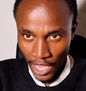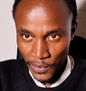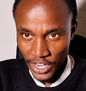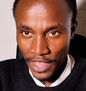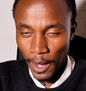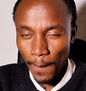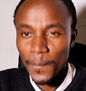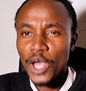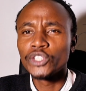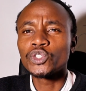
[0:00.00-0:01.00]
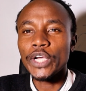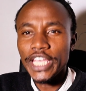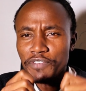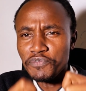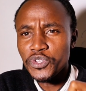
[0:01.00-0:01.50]
Are we together? So
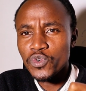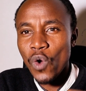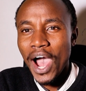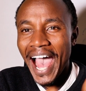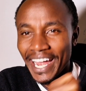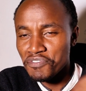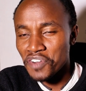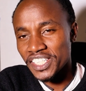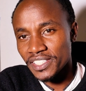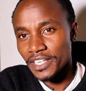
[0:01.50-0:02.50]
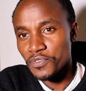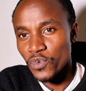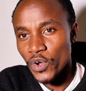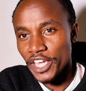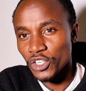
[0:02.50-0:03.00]
if you had fasted
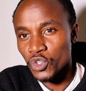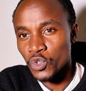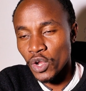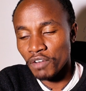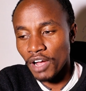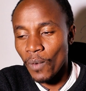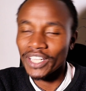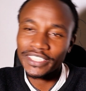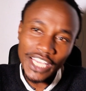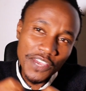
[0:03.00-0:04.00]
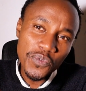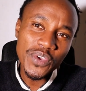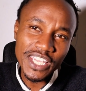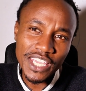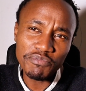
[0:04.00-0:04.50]
for 8 to 12 hours, if
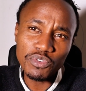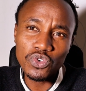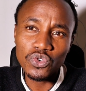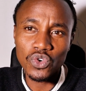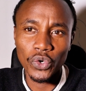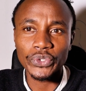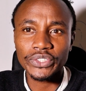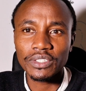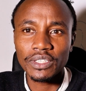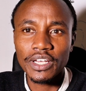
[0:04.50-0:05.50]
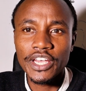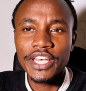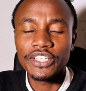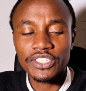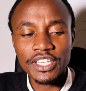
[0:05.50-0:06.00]
we give you glucose,
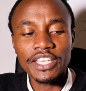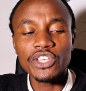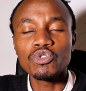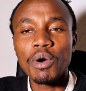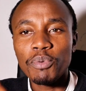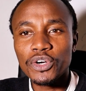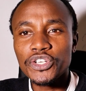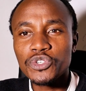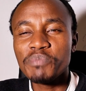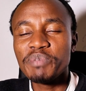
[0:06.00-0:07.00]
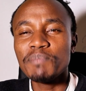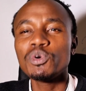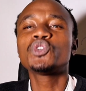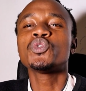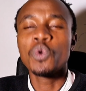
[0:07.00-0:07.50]
see, your body should be
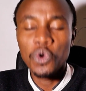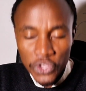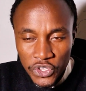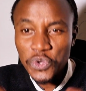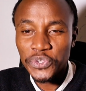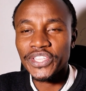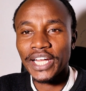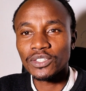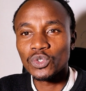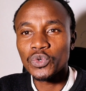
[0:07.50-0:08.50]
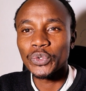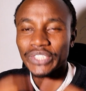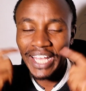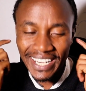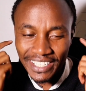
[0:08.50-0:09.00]
able to use that
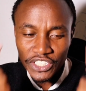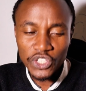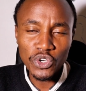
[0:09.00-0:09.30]
glucose. And